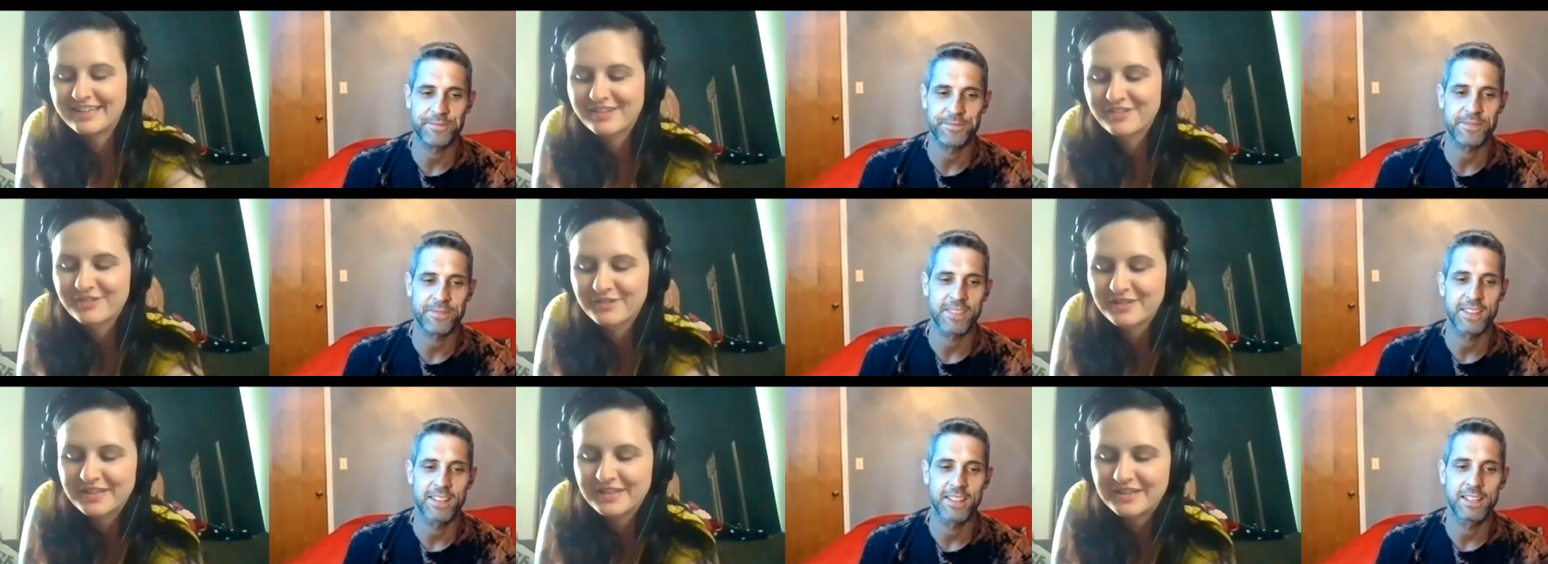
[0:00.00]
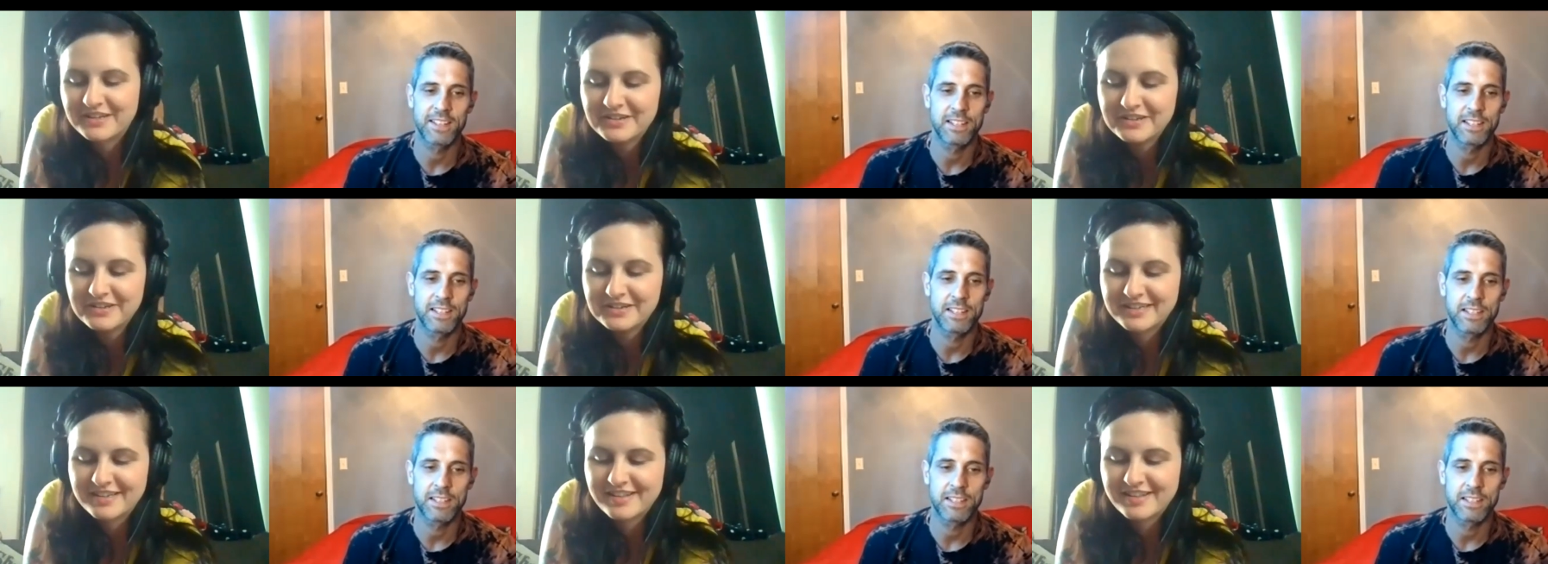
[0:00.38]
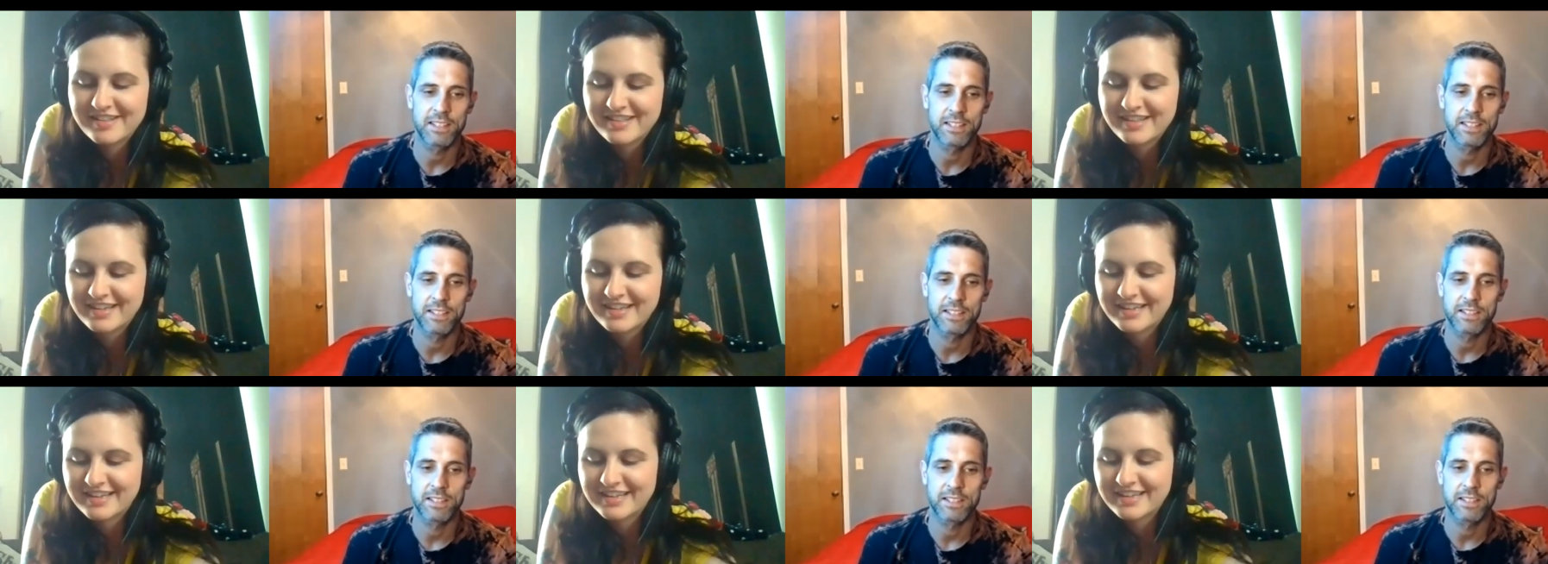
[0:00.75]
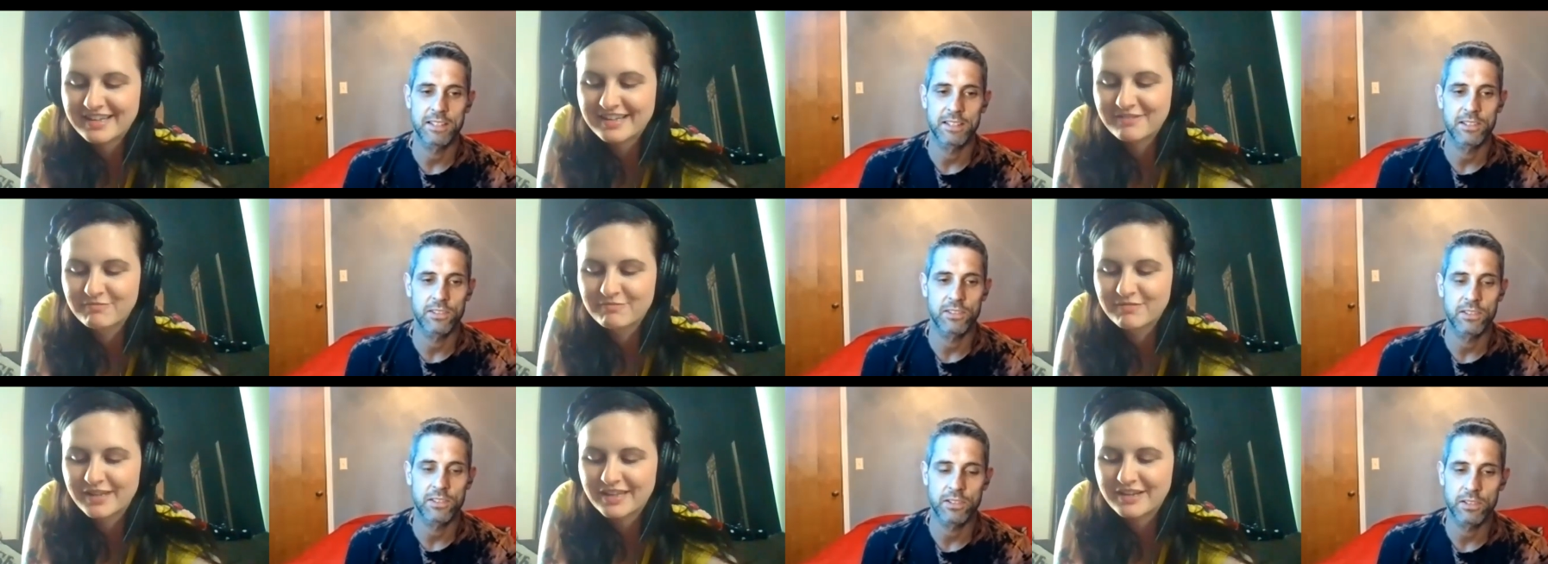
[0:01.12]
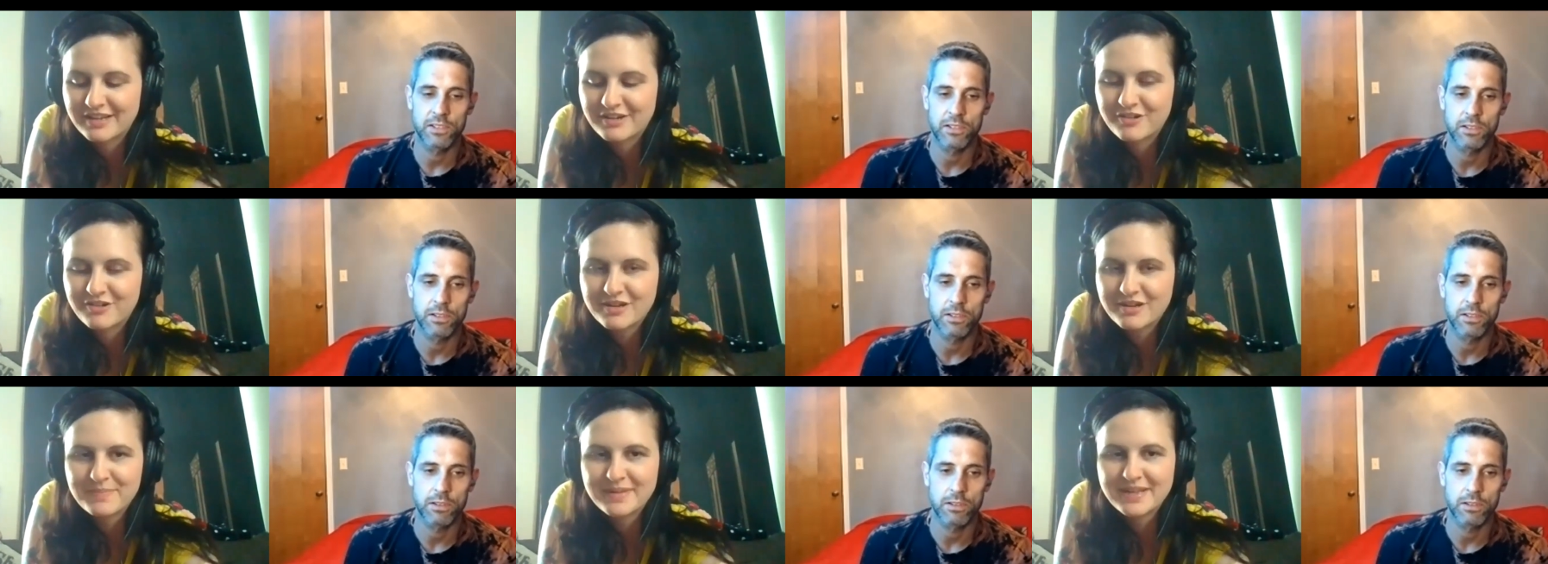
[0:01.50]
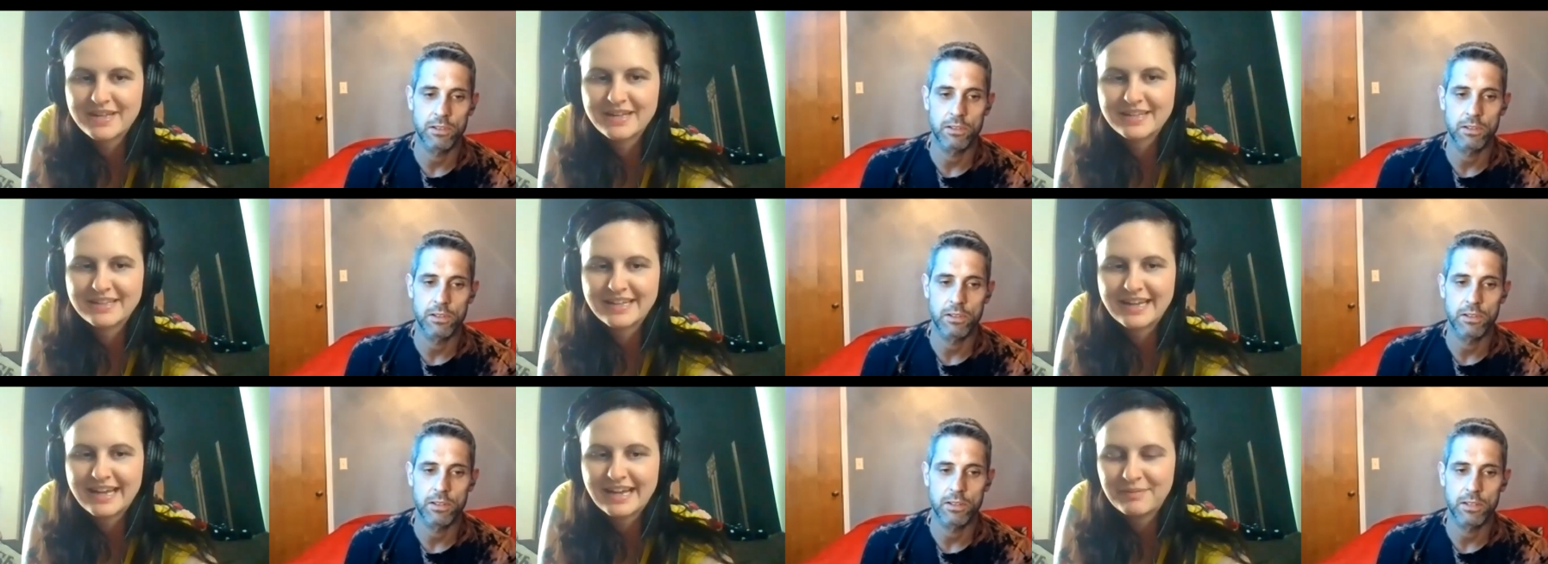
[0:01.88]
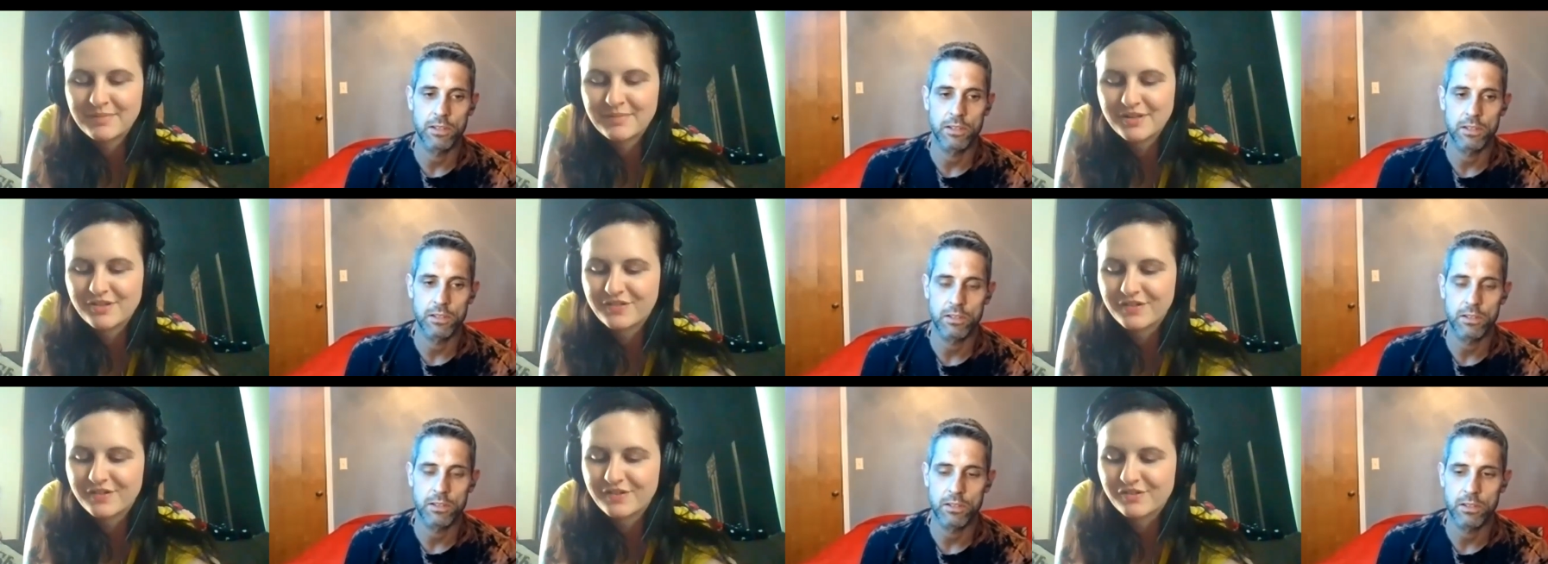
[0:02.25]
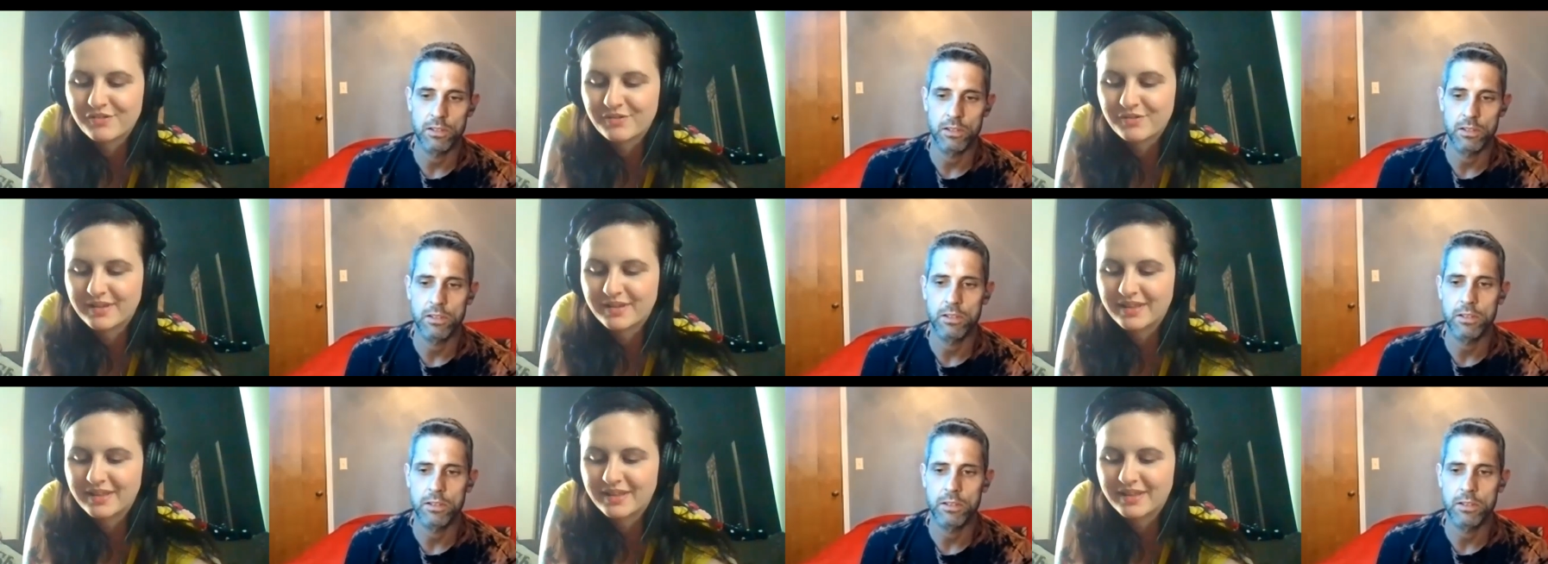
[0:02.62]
Speaker 1: it's really good. It's like really creepy, and the atmosphere is really